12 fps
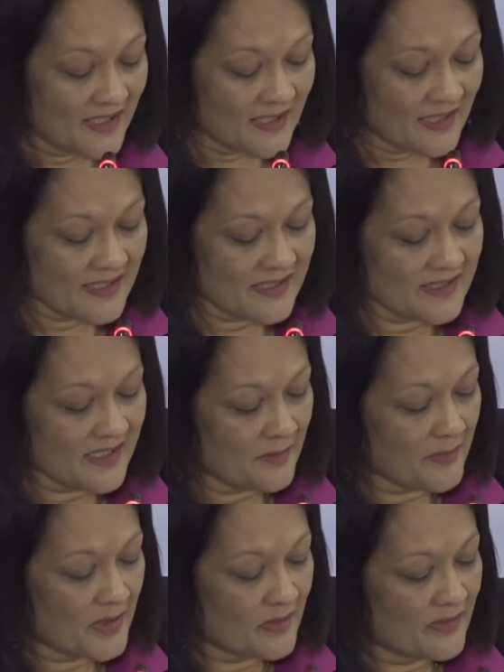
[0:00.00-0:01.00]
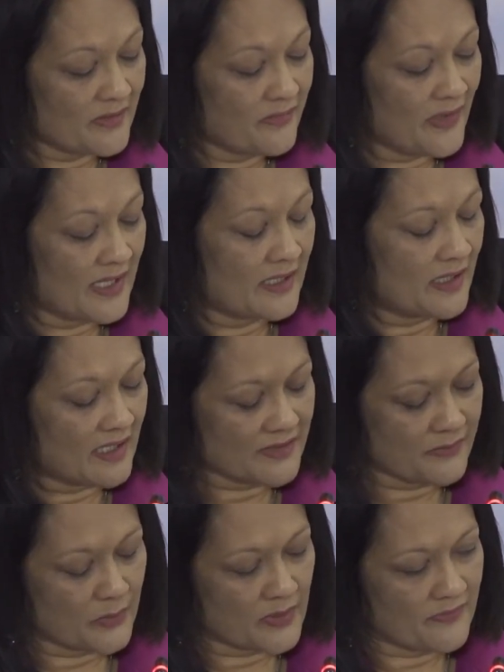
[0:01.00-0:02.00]
Ladies and gentlemen, over the last
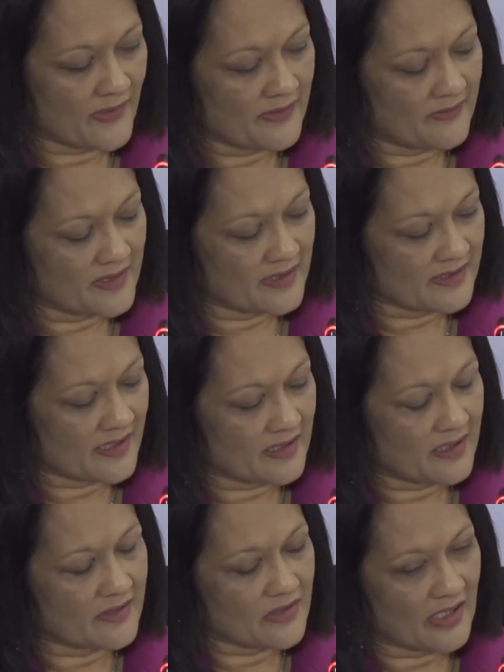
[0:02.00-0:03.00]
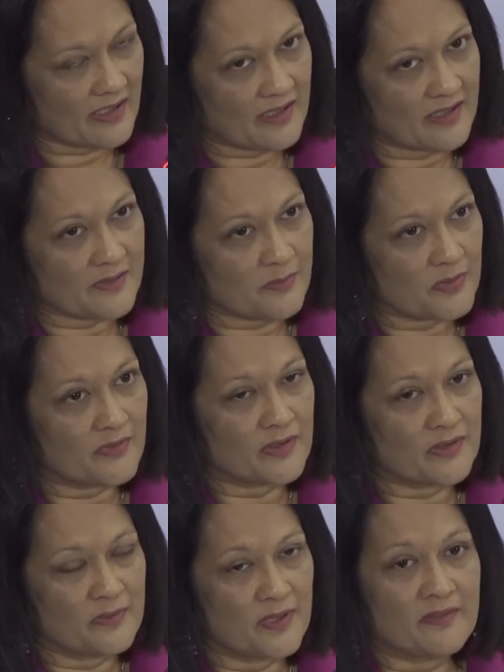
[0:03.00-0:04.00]
45 years, I think China has
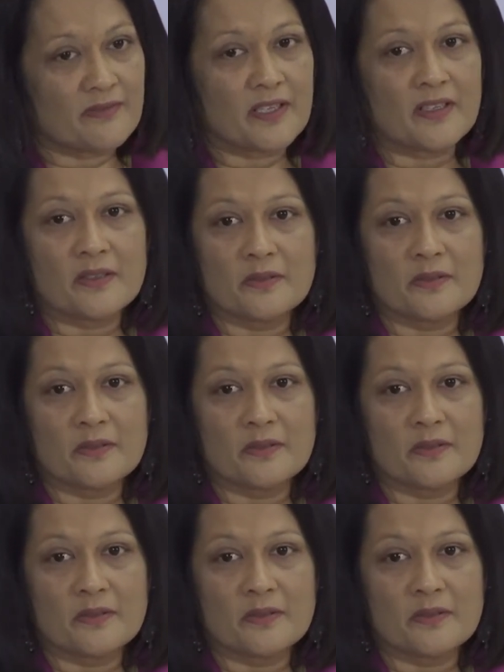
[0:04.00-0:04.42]
proven to be a very